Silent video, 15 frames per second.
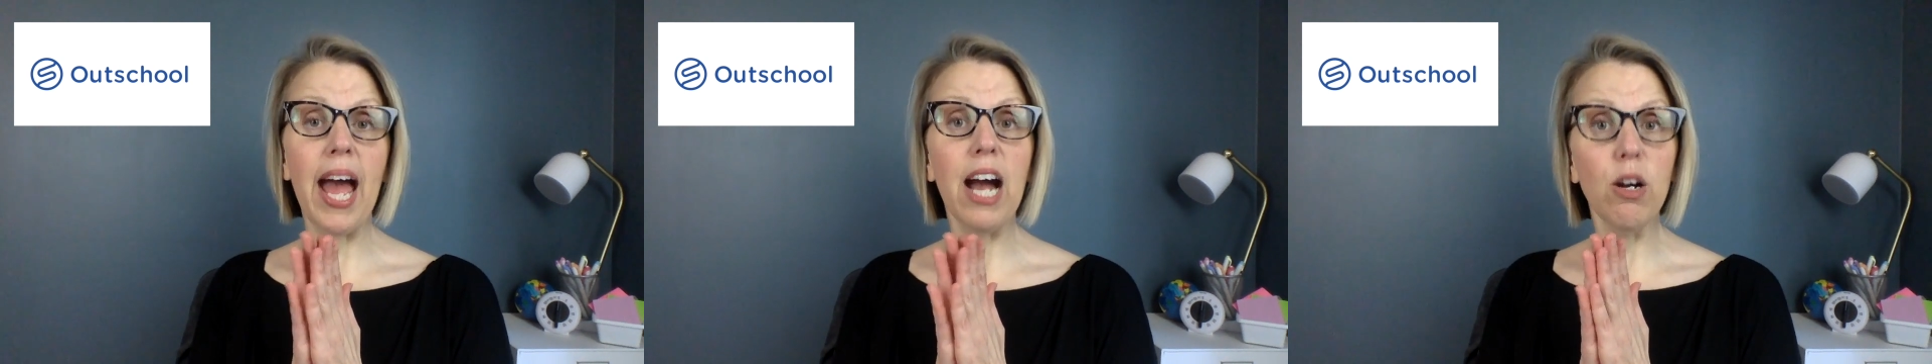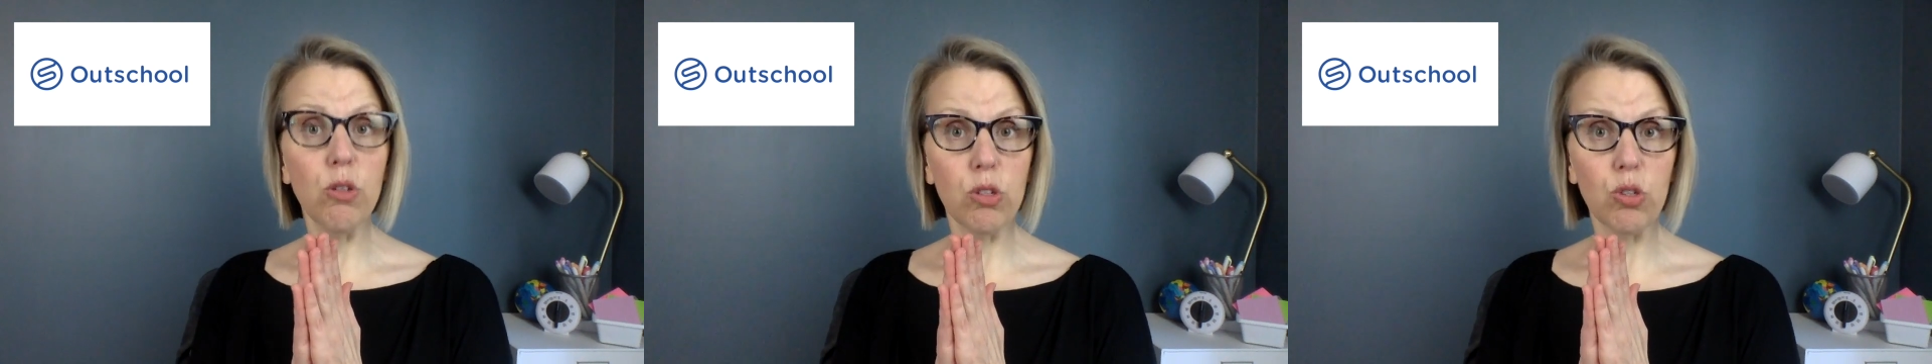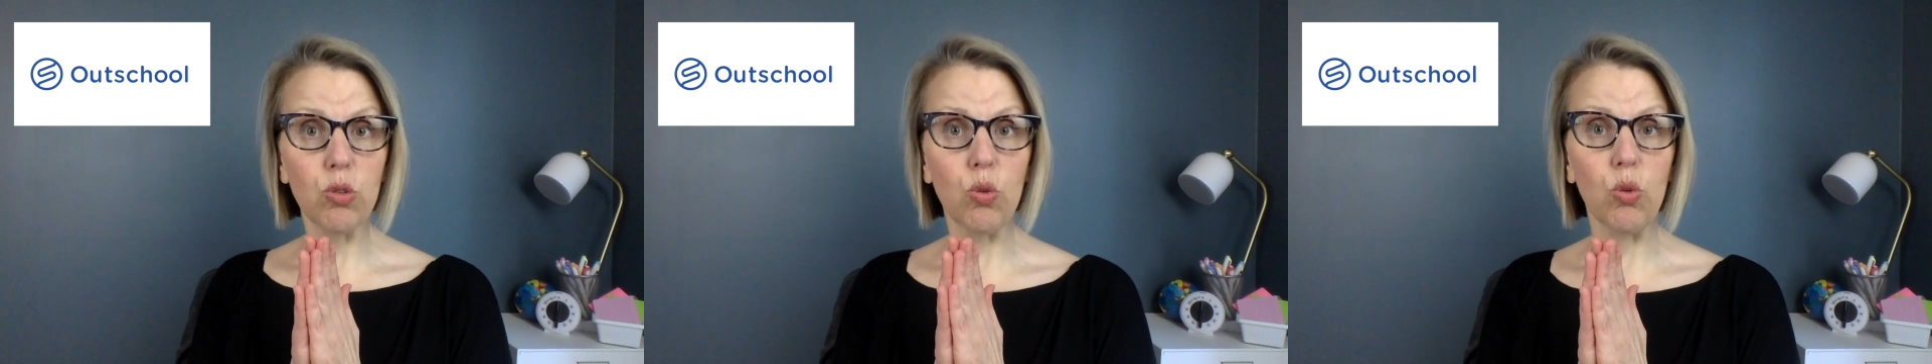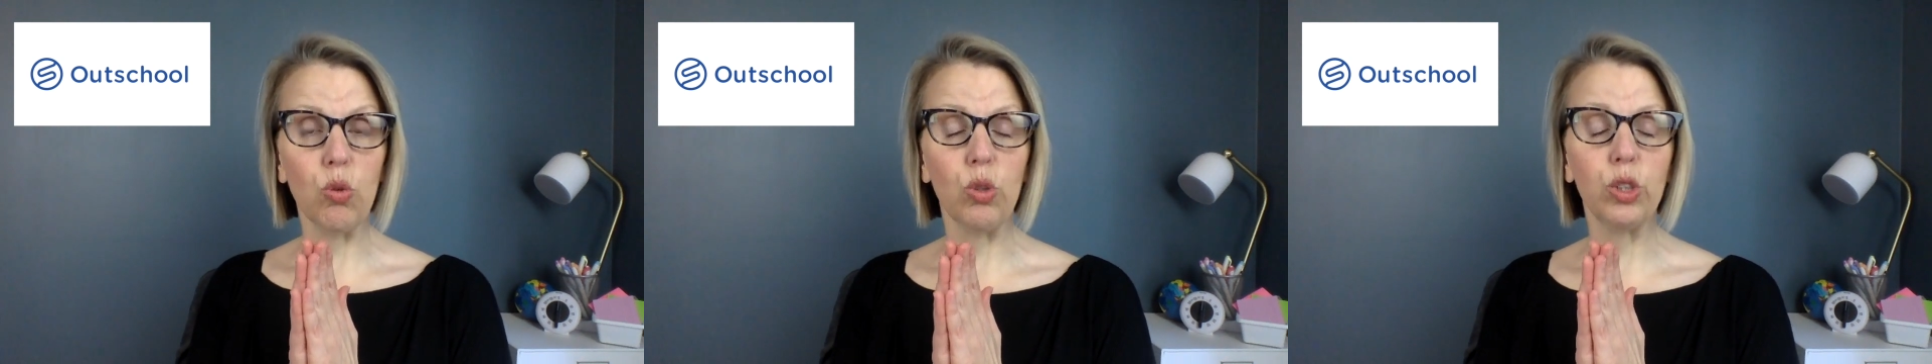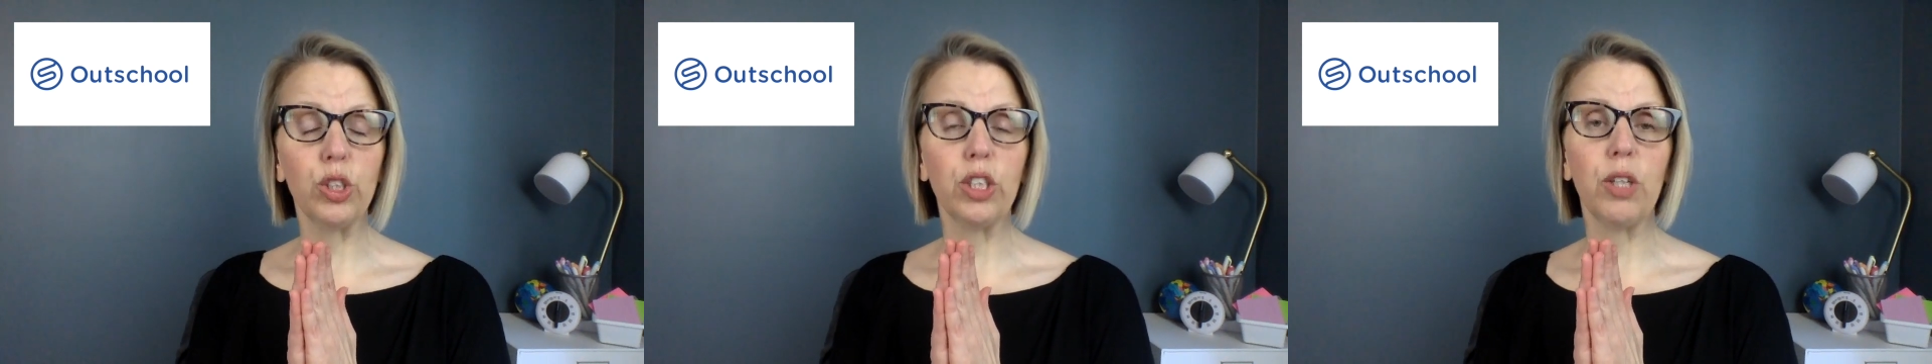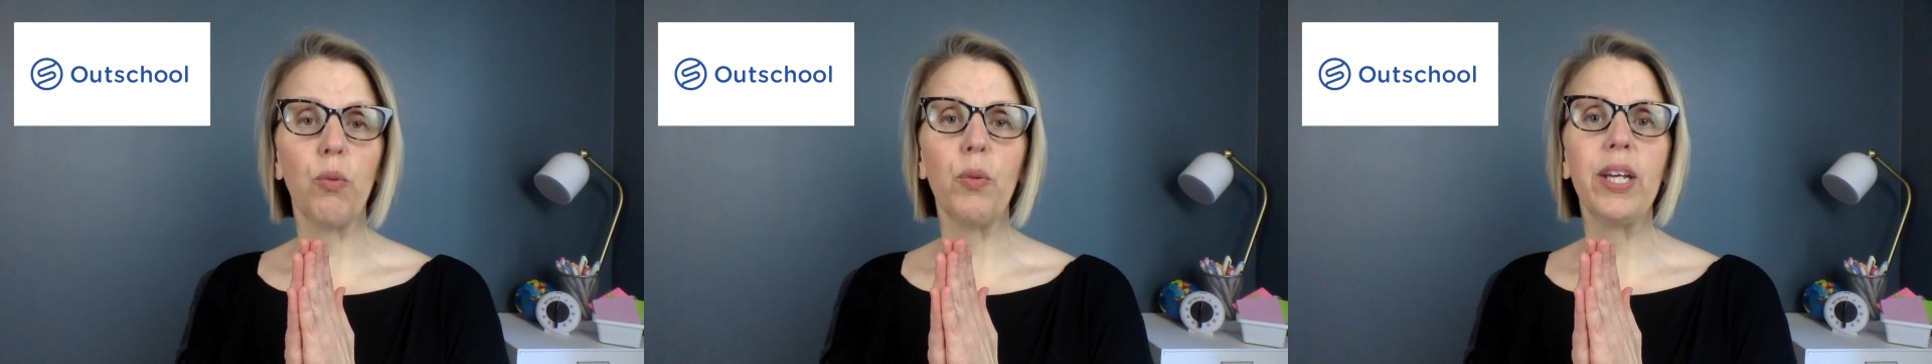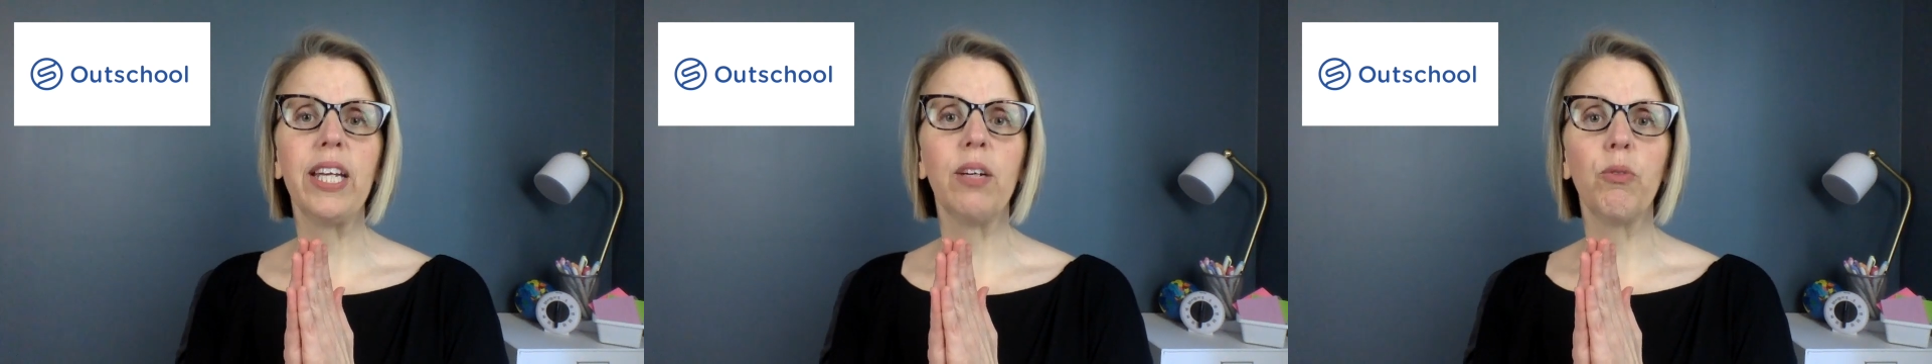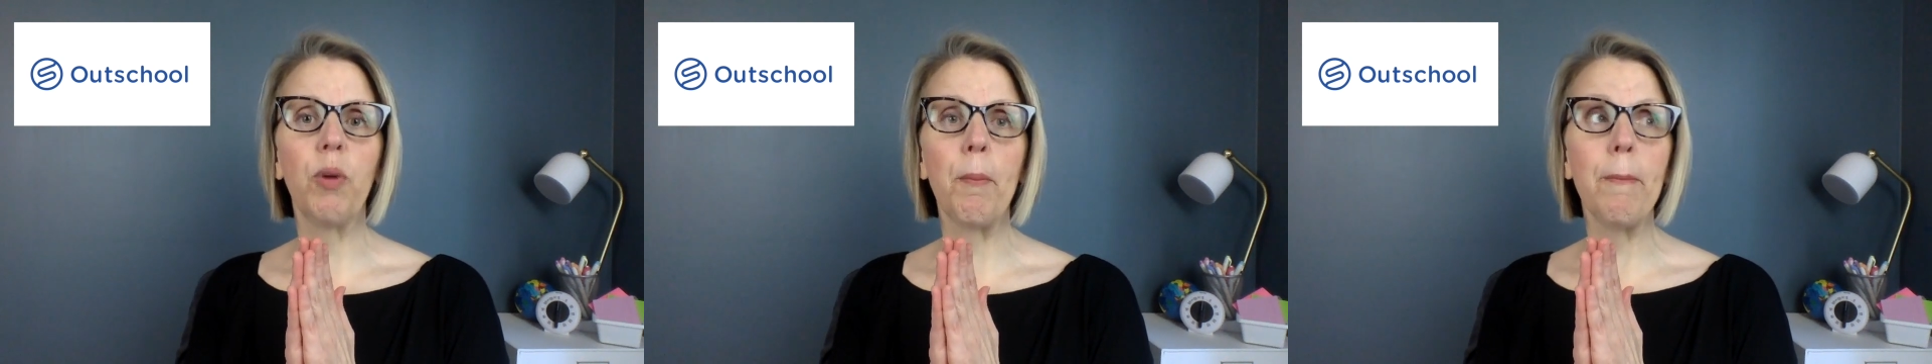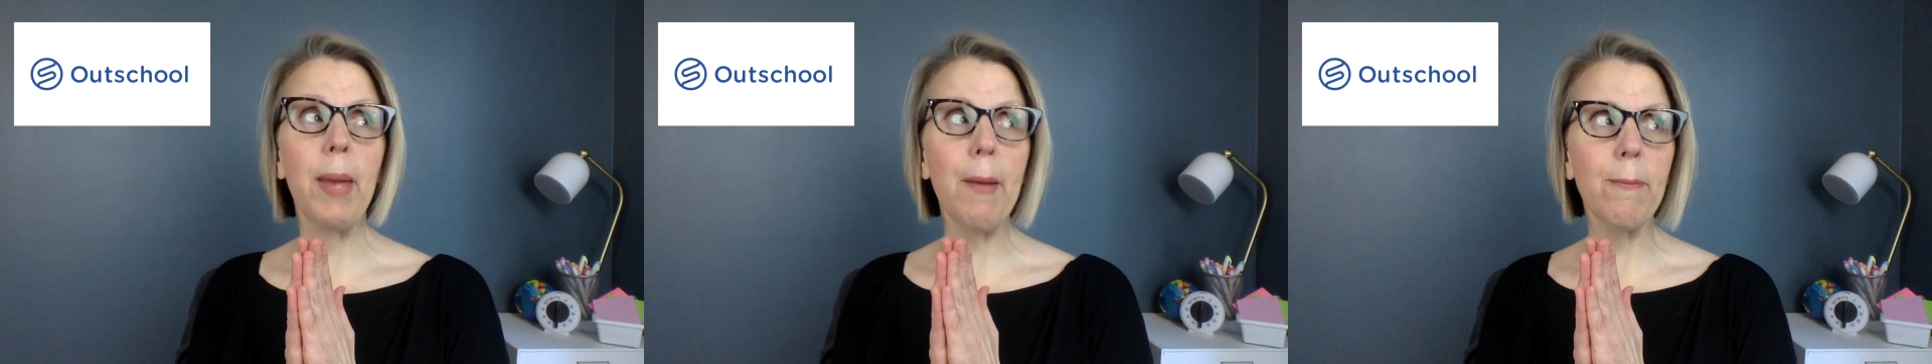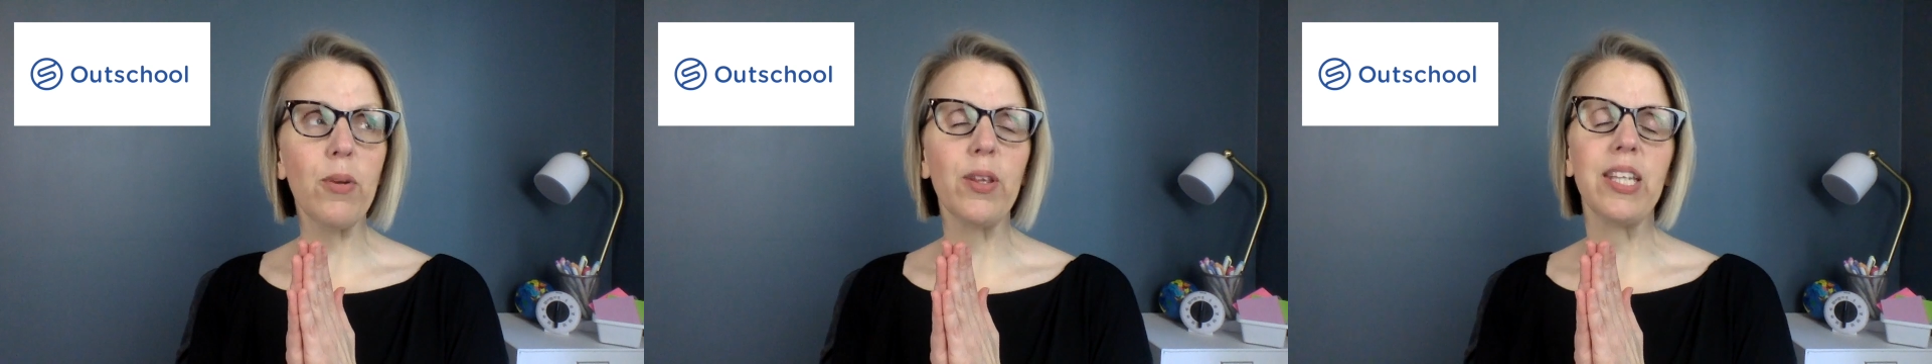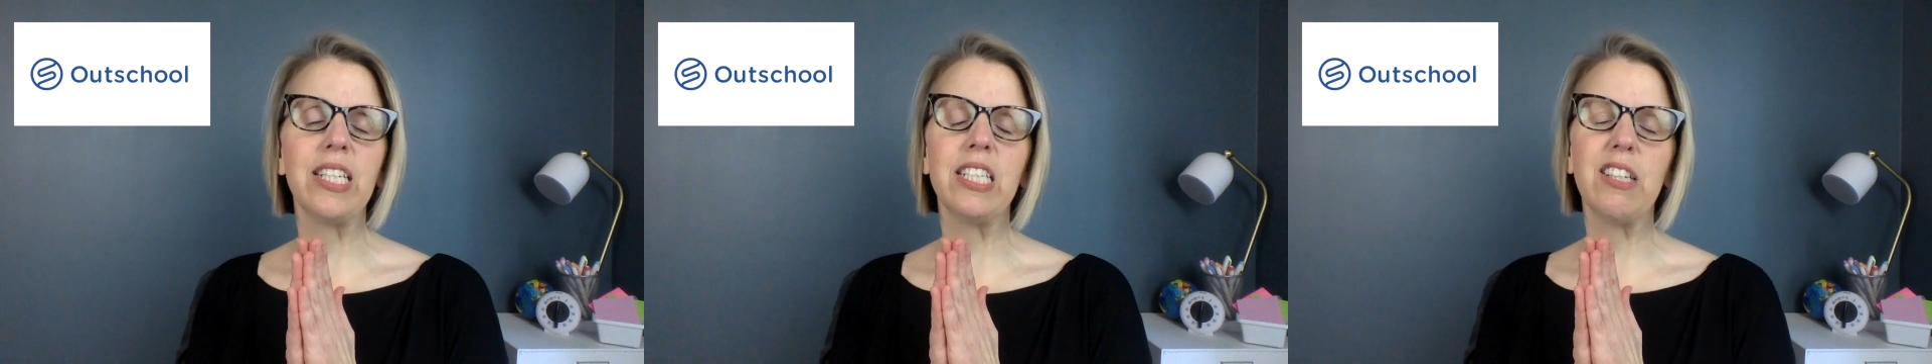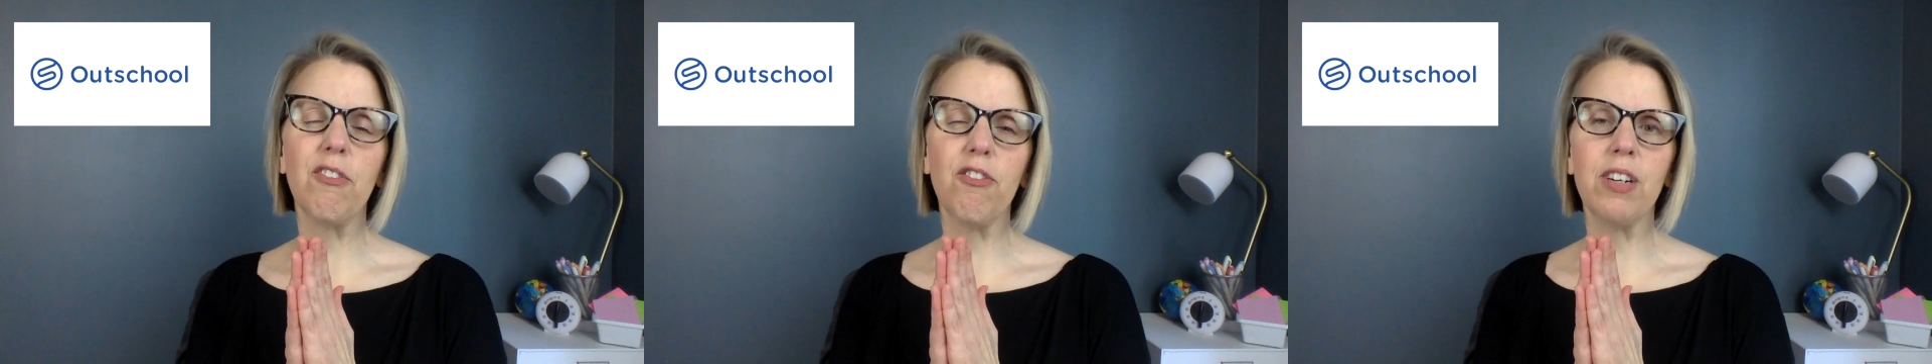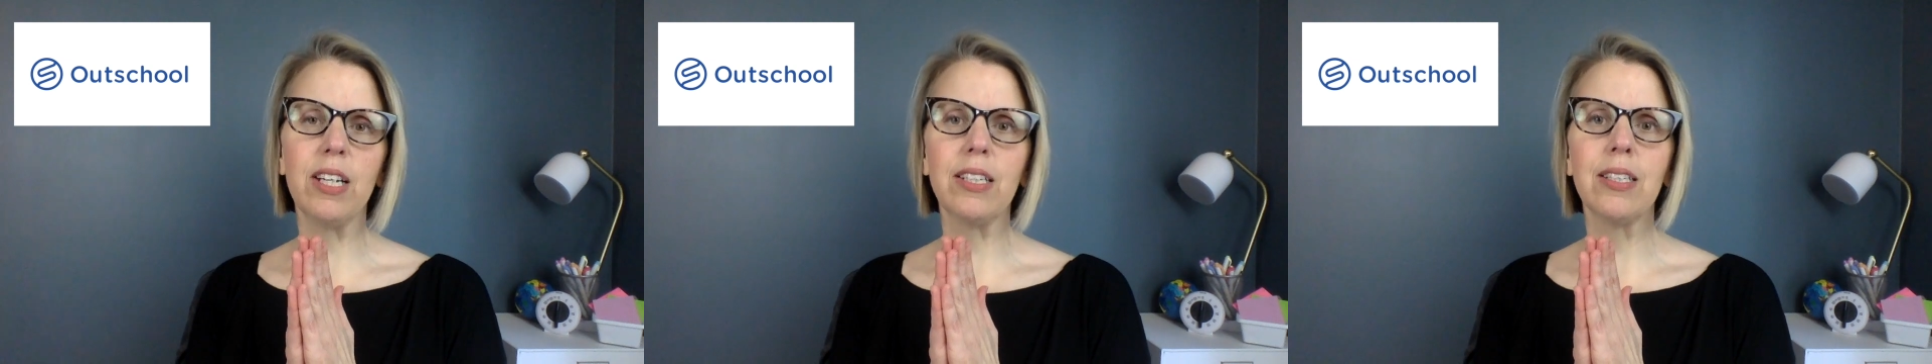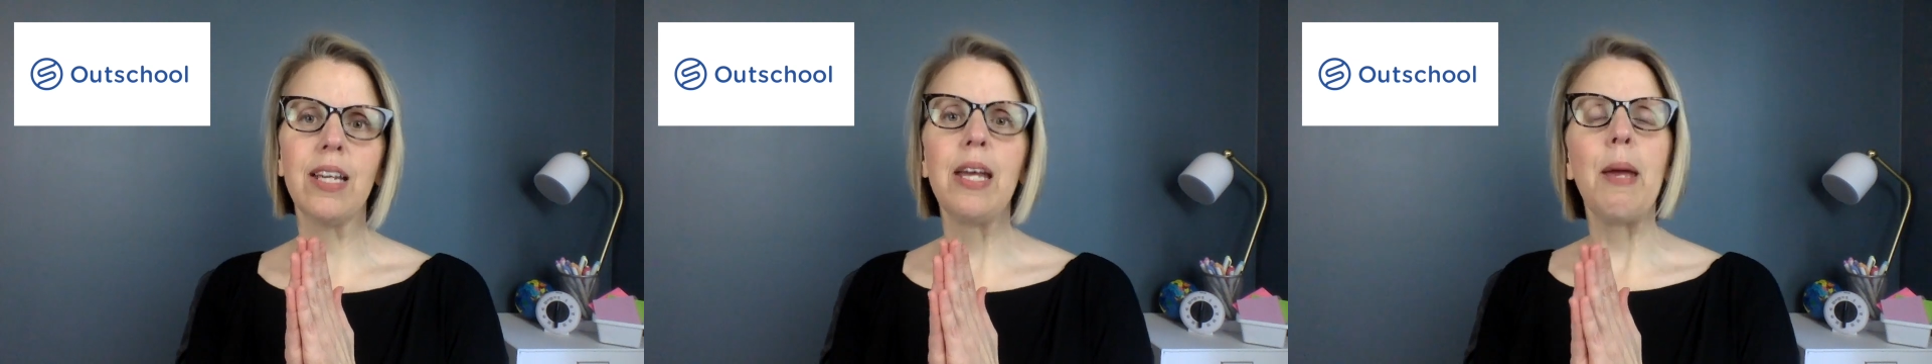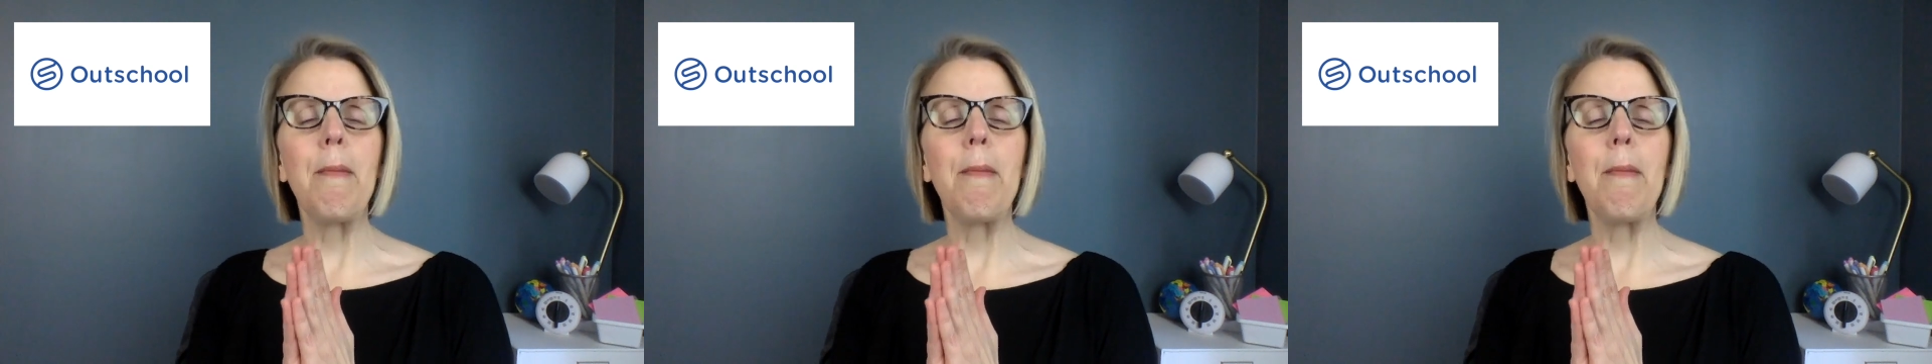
Outschool so that we can remember the different